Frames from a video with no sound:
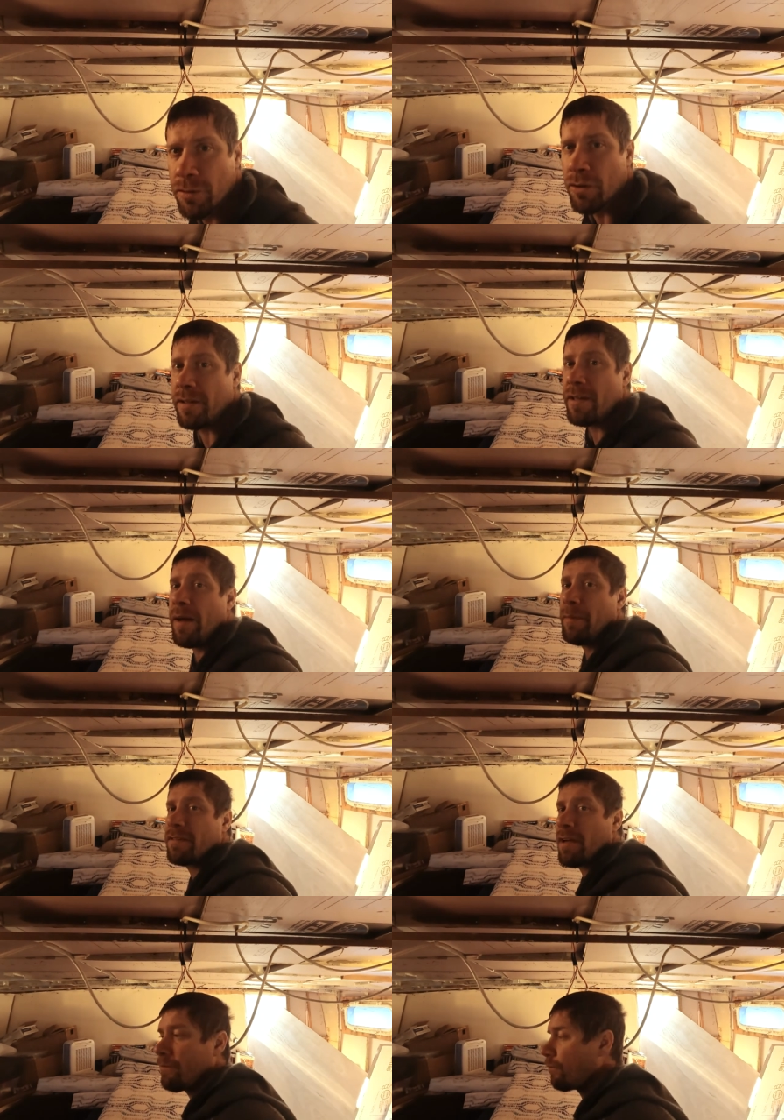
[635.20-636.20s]
So the time
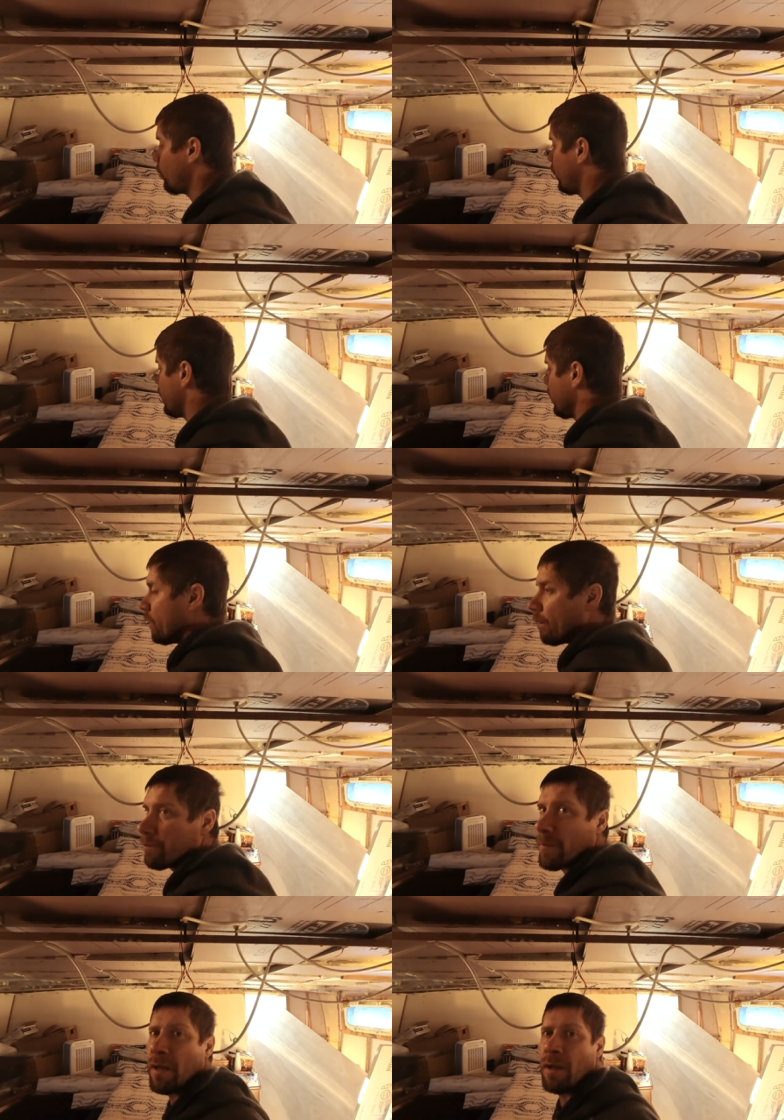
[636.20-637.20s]
has come for one of the
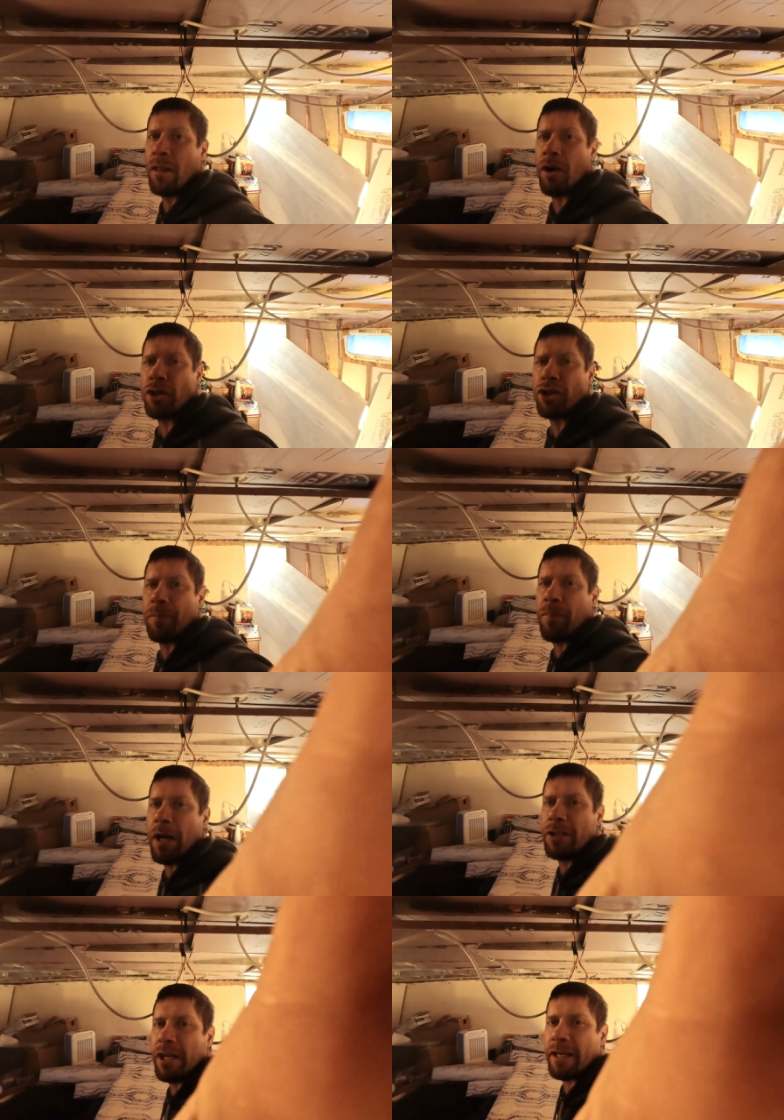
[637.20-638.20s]
larger
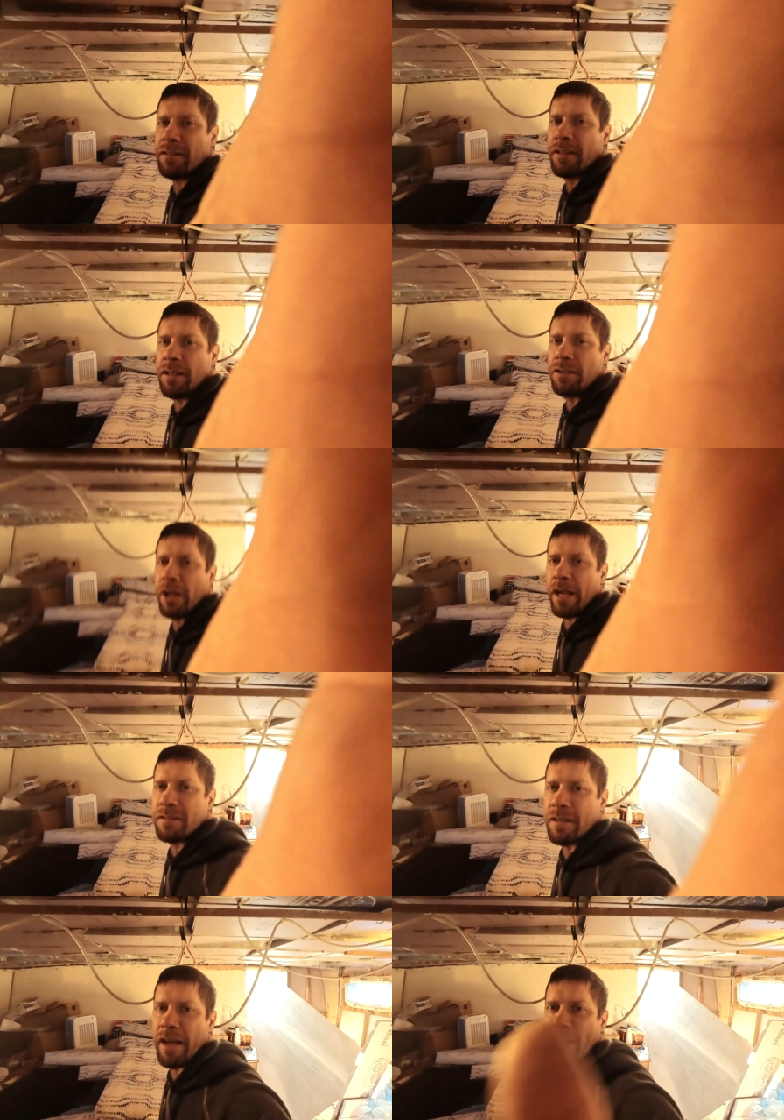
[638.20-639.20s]
projects that
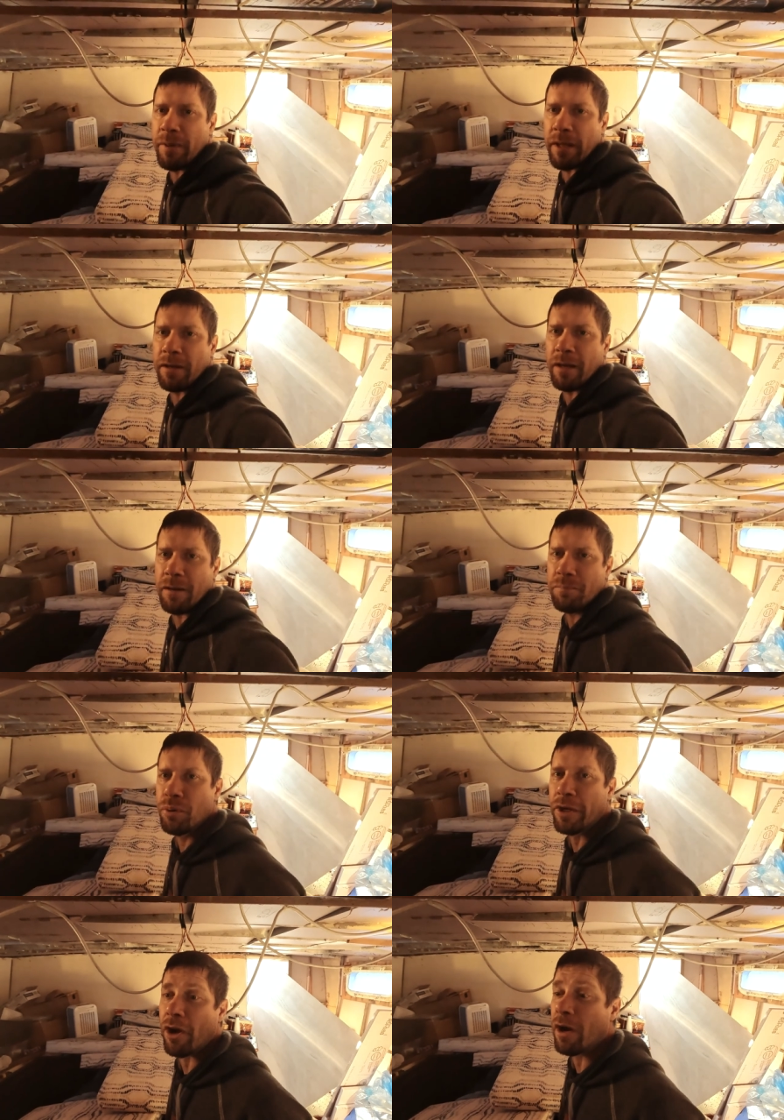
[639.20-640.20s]
Janice and I have been uh,
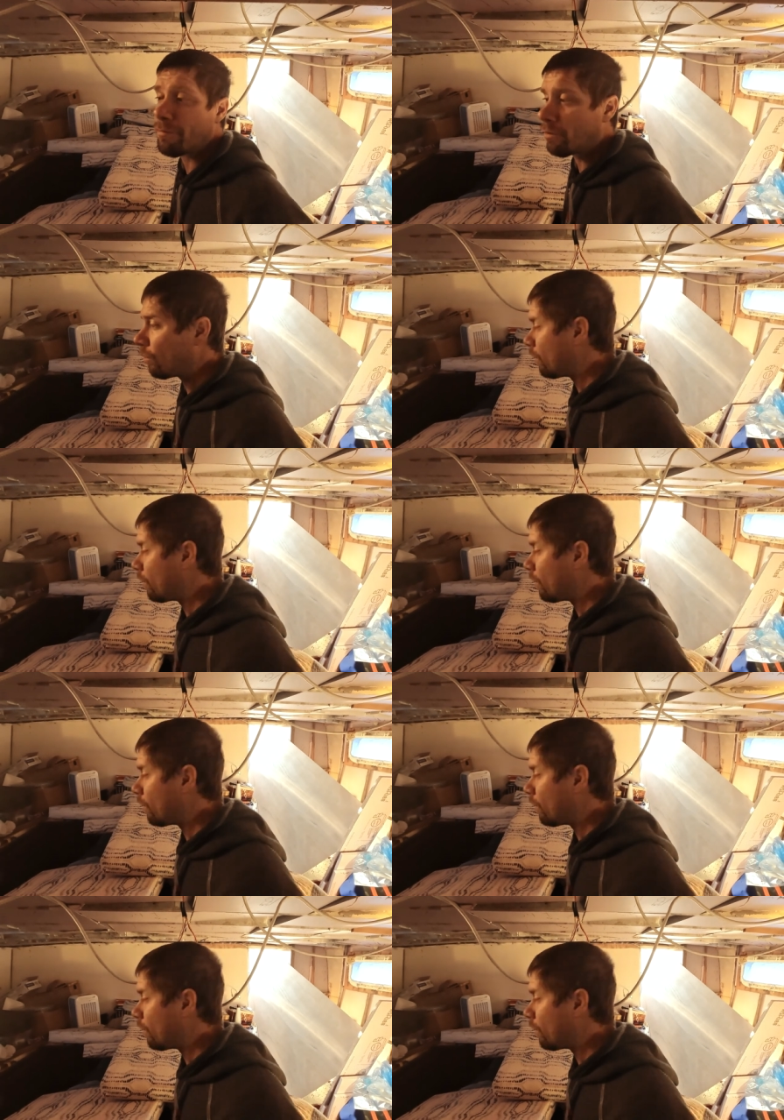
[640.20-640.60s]
putting off for a